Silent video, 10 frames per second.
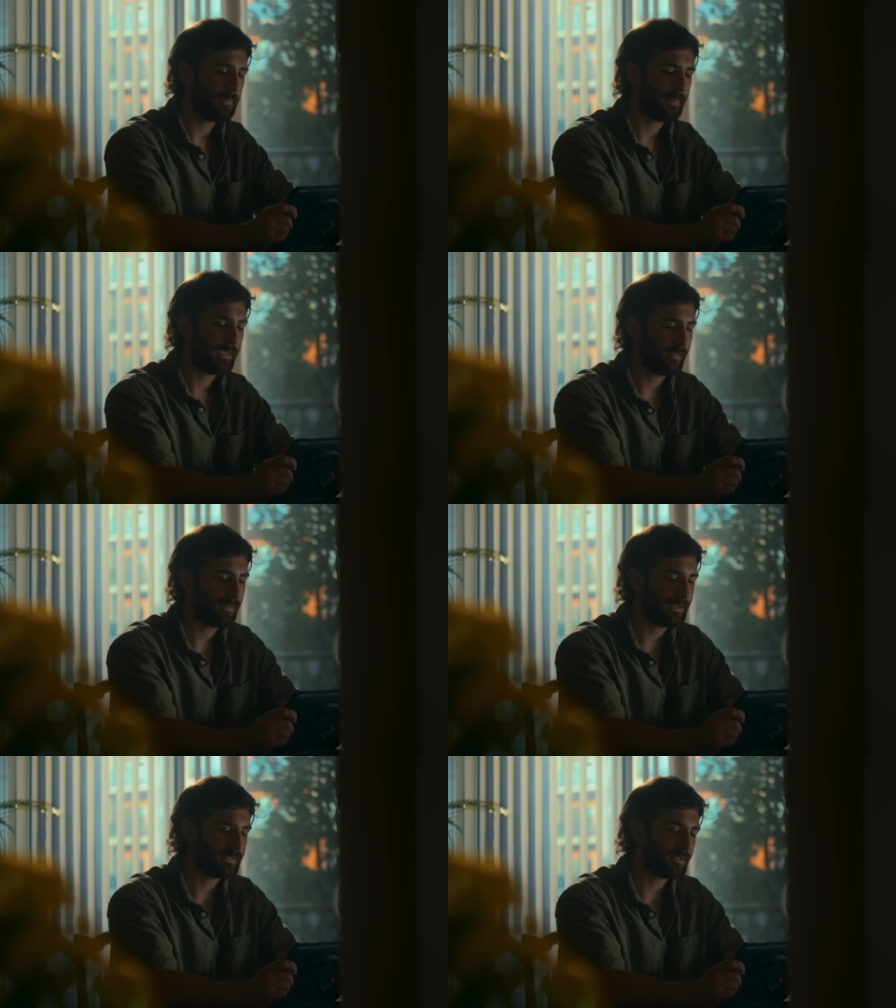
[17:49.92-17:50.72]
yeah,
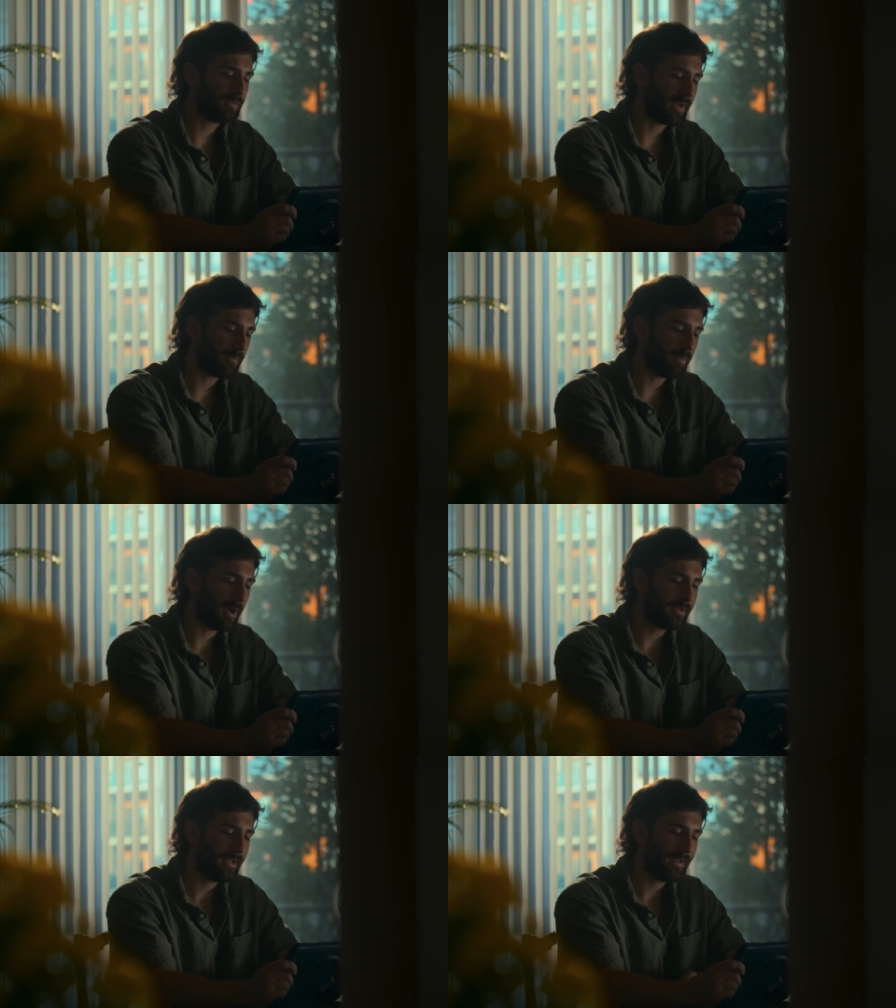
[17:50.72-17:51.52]
that's a tricky
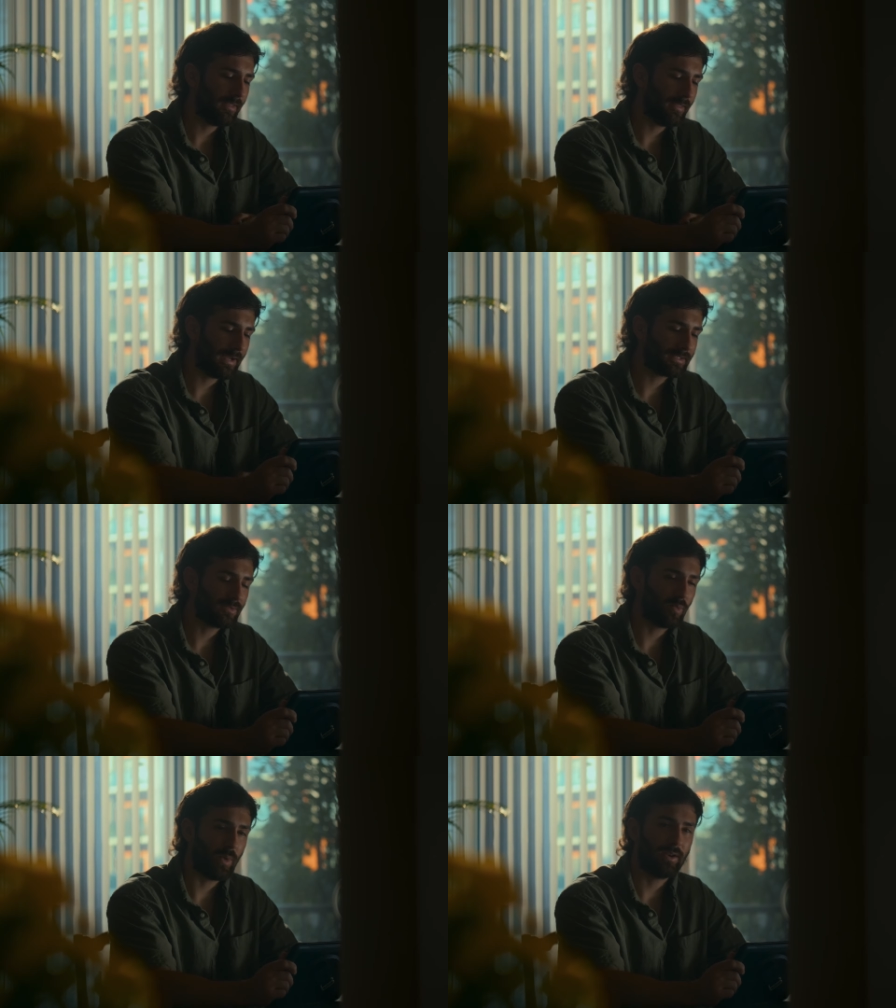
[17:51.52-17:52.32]
part. That's
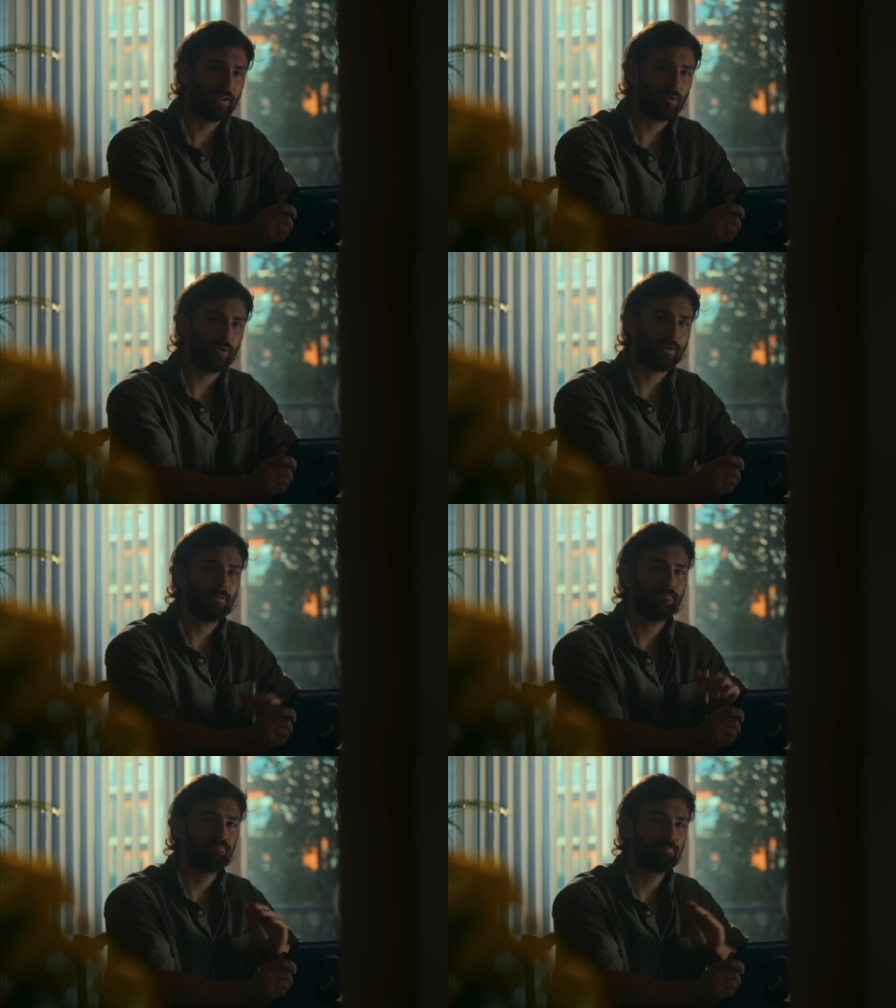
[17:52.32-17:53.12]
when your
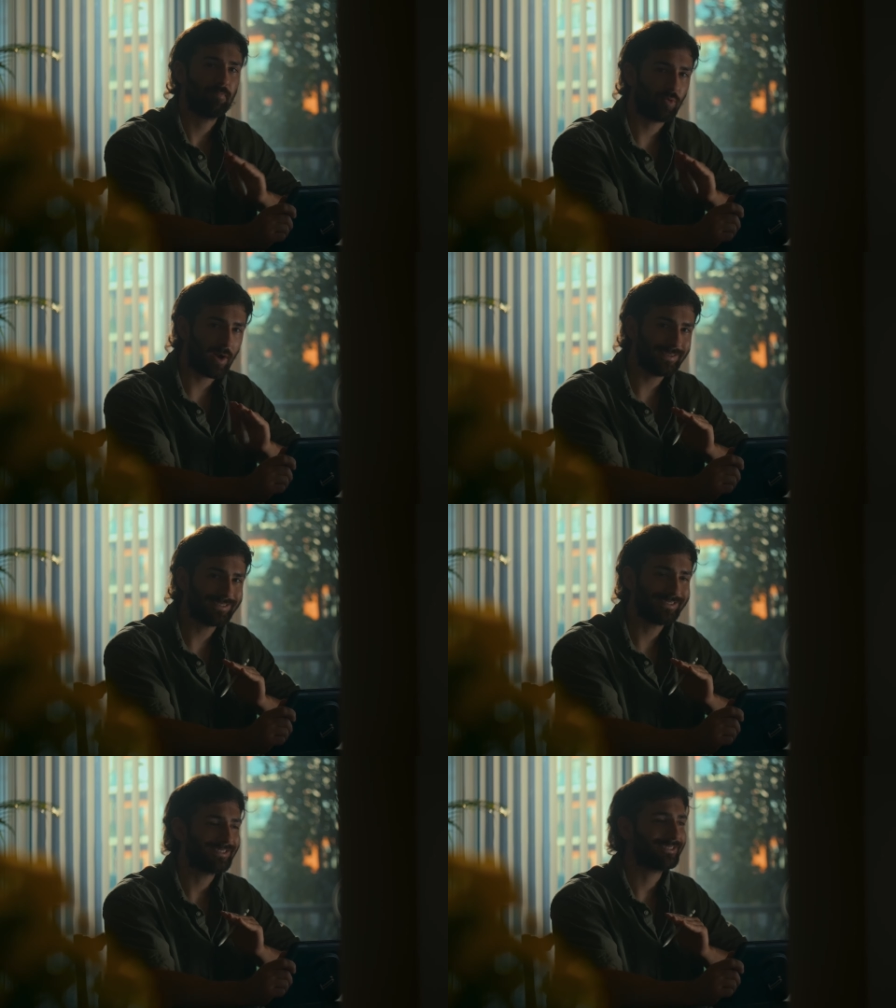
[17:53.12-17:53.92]

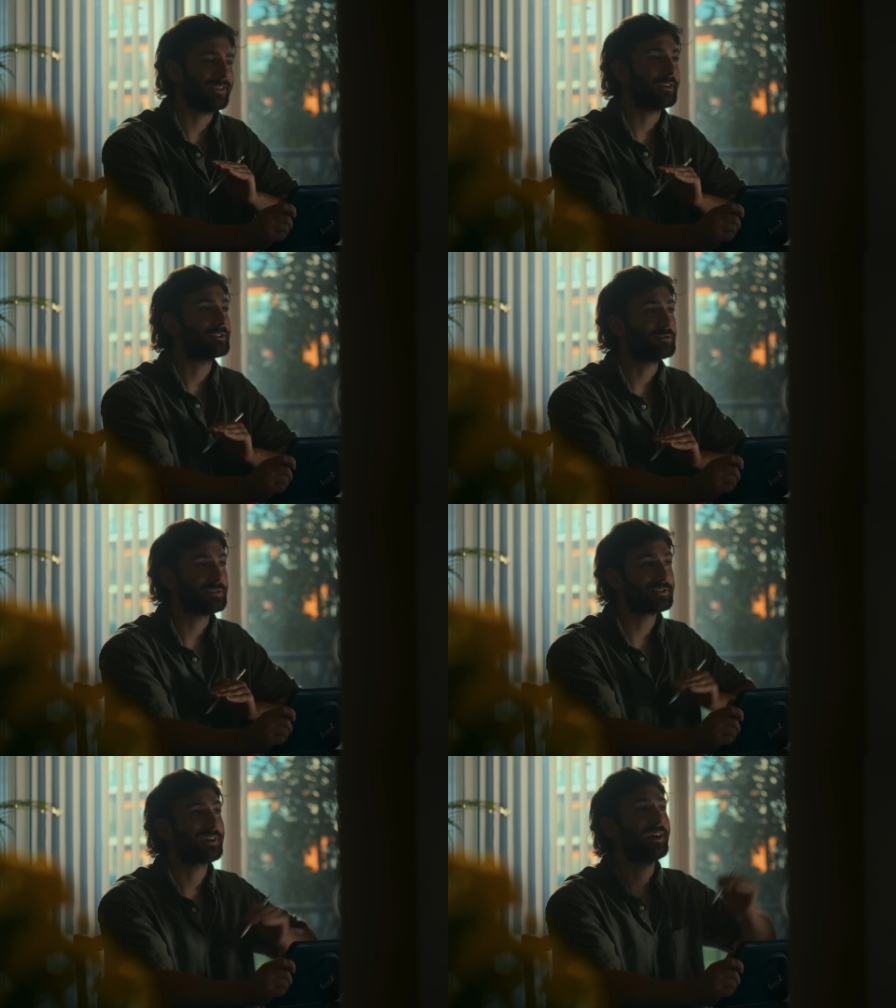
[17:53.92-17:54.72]
price start to
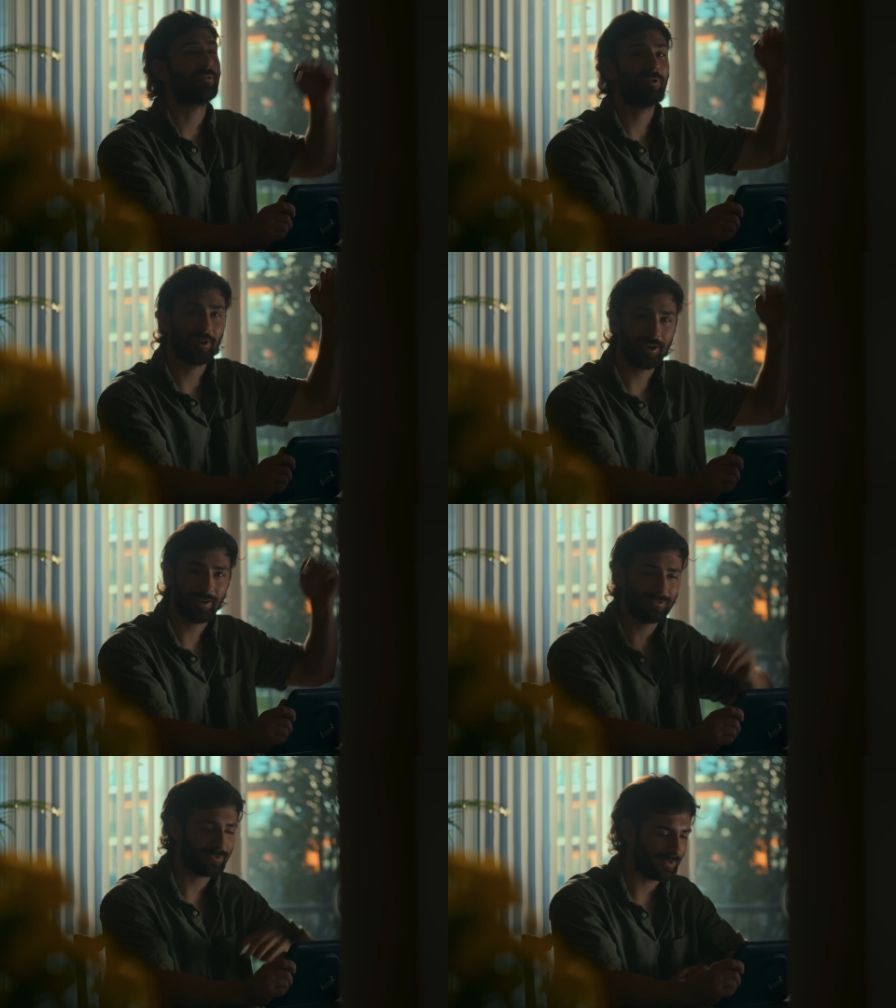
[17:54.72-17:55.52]
skyrocket
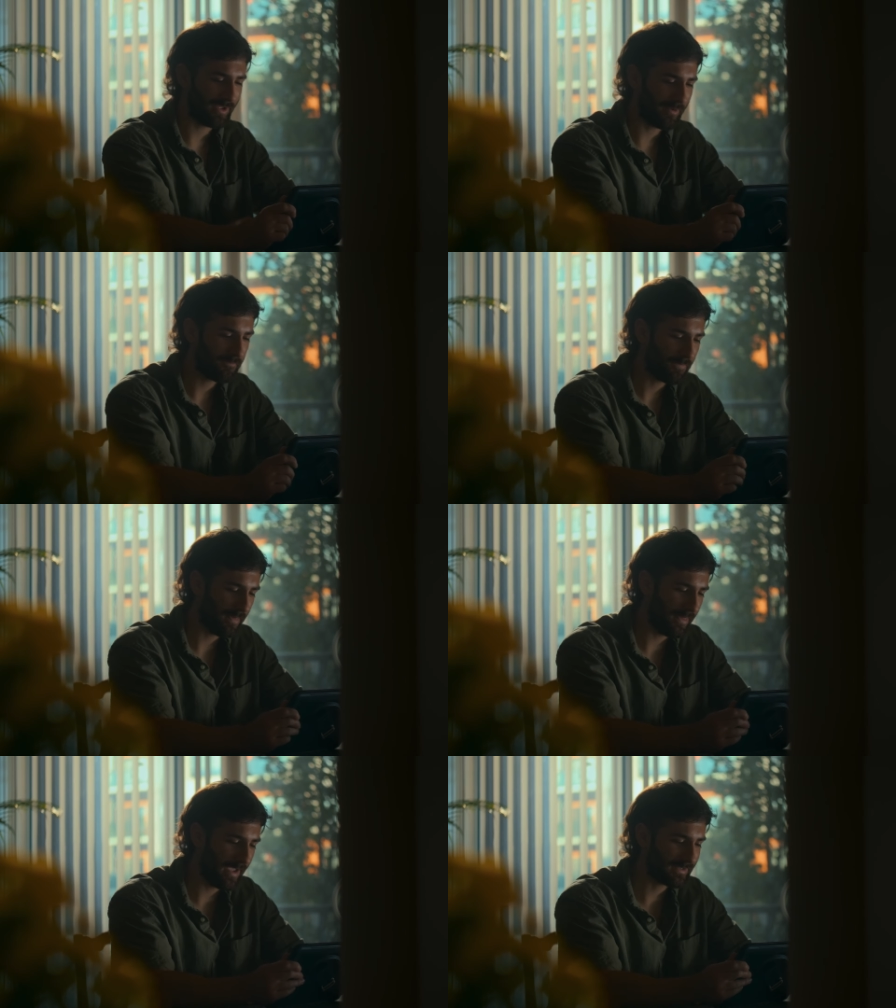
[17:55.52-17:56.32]
it to the
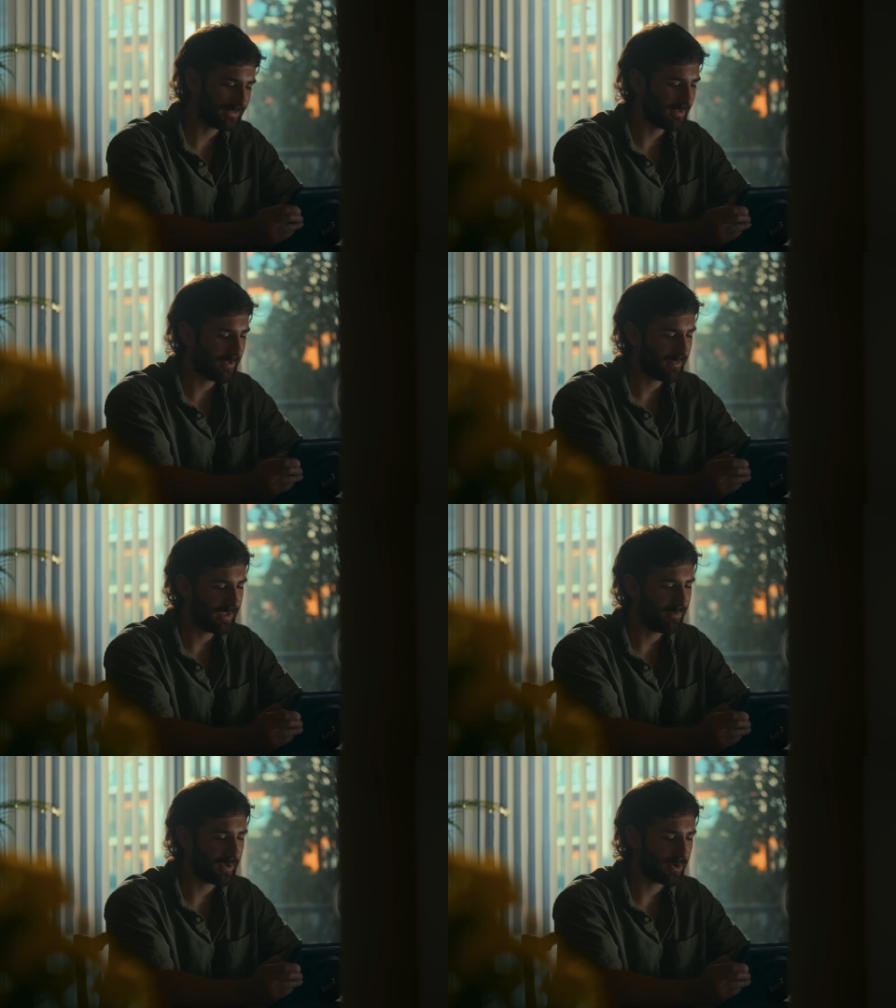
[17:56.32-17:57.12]
next
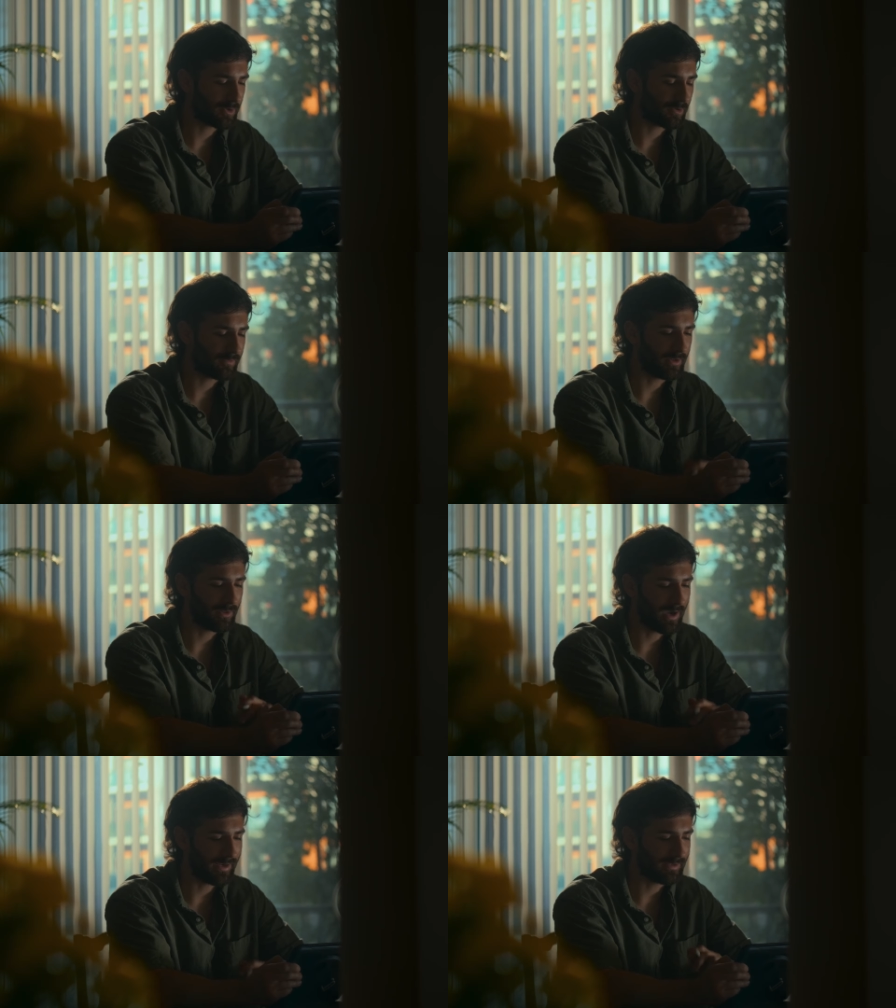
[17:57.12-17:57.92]
thing because of the
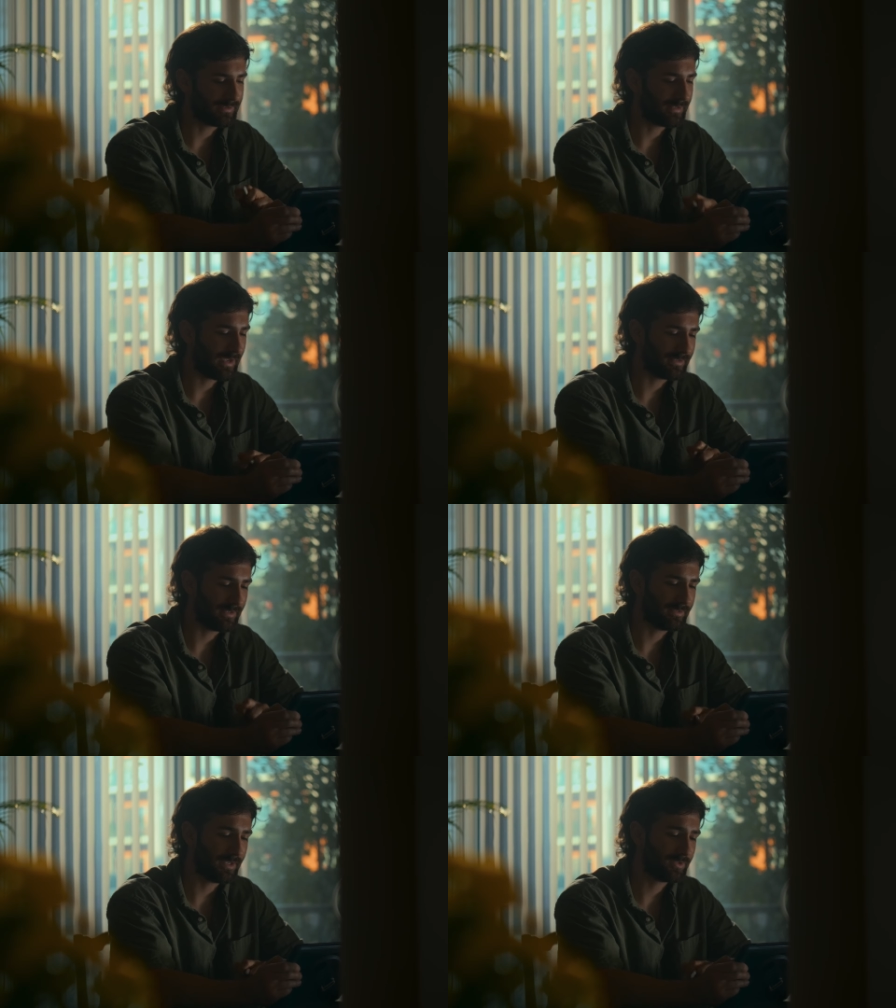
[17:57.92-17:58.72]
lighting stands and
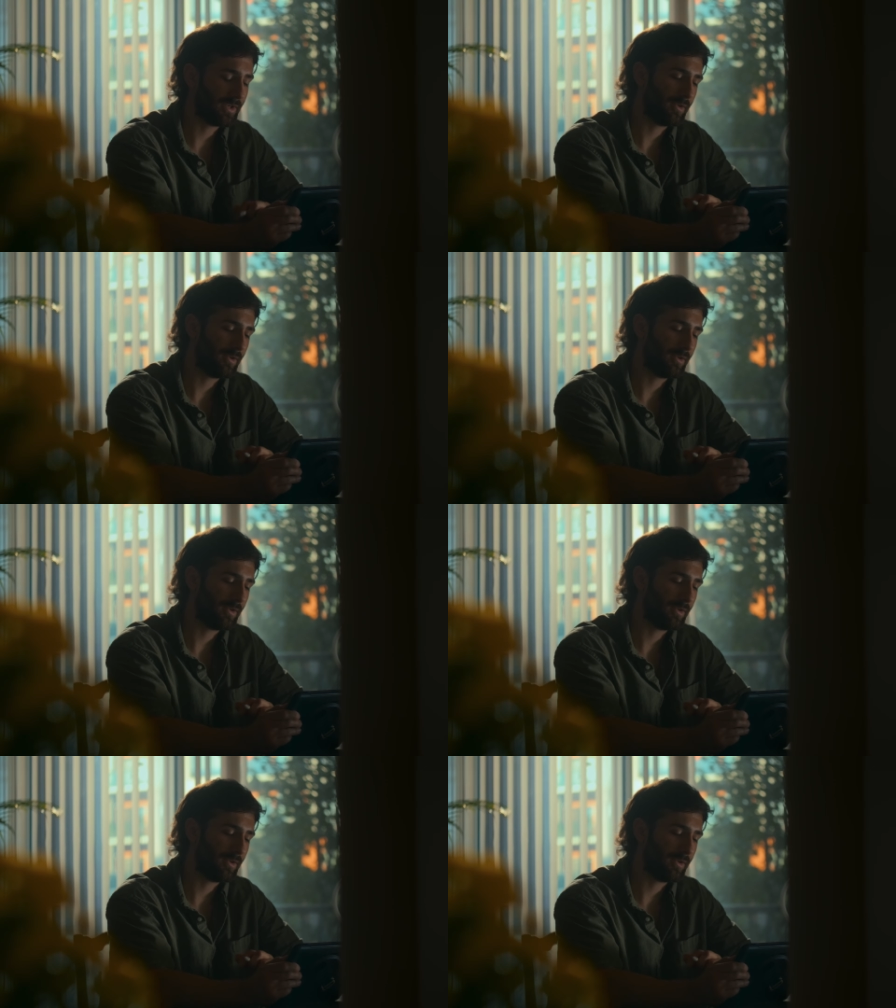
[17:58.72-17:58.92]
etc.